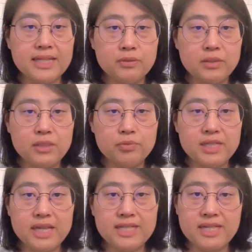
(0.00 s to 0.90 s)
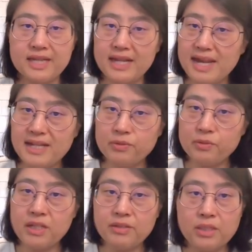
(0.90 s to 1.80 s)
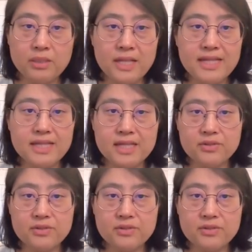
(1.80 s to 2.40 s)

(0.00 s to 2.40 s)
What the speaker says: Let me emphasize this again. One of the greatest